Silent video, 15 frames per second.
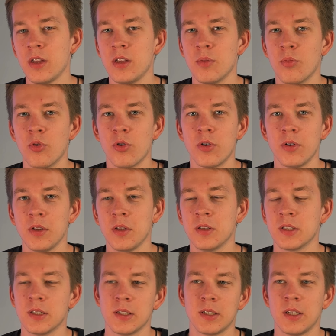anymore
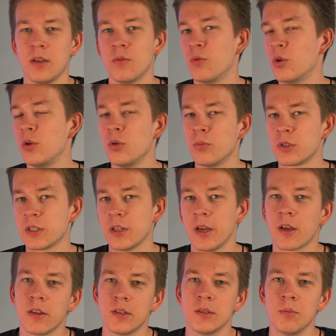in the same volumes
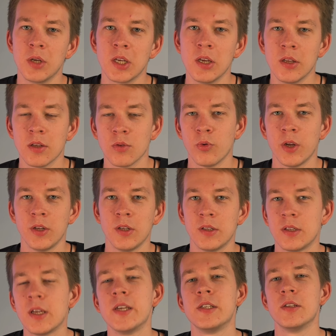like at the beginning when
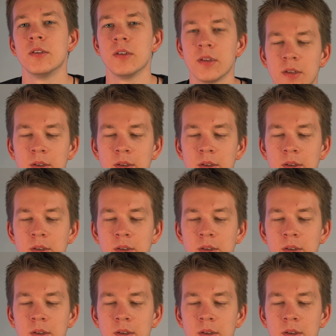it tested it.